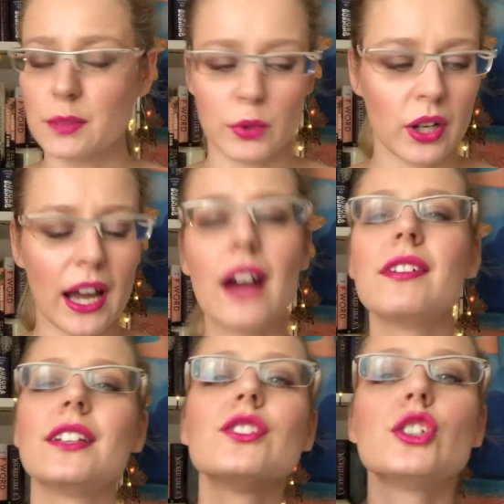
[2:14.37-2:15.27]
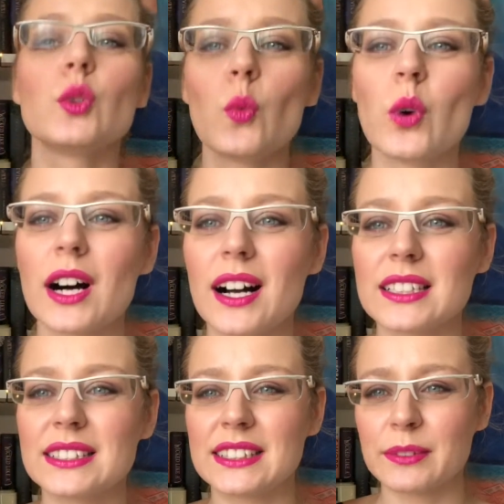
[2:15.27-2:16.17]
book I finished
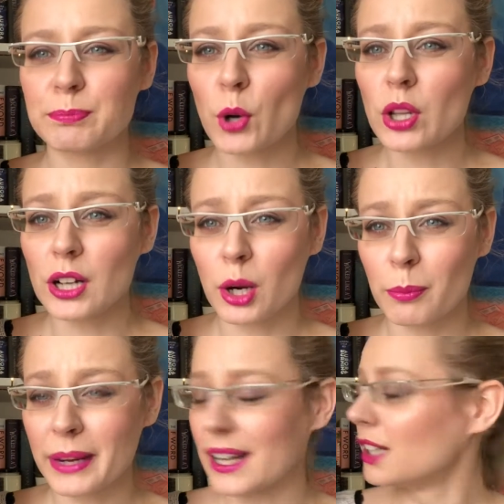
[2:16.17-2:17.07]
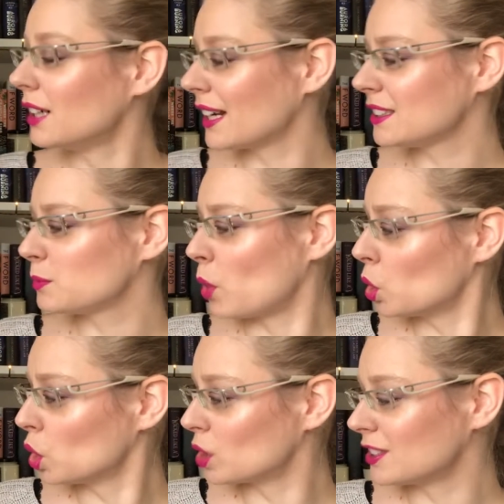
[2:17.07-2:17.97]
was The Polar Bear
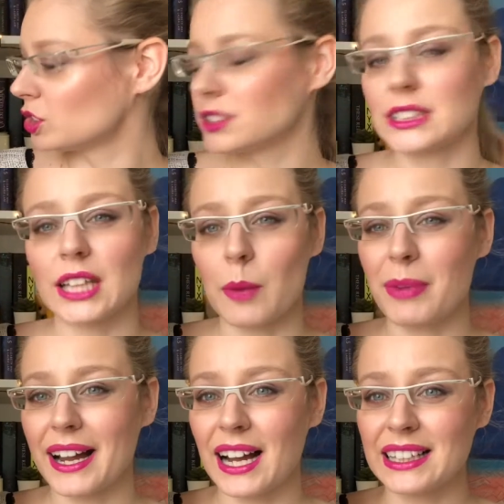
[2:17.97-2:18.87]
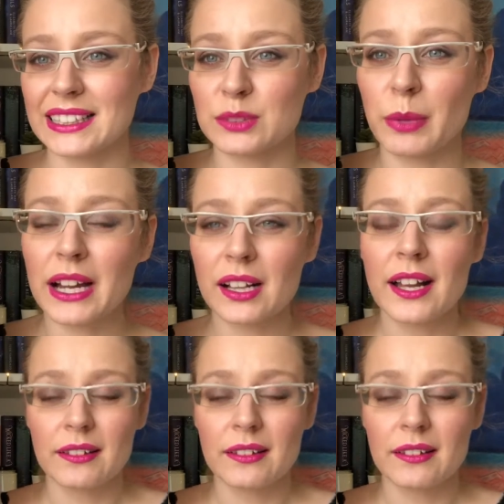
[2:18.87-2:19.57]
Explorers Club by Alex Bell.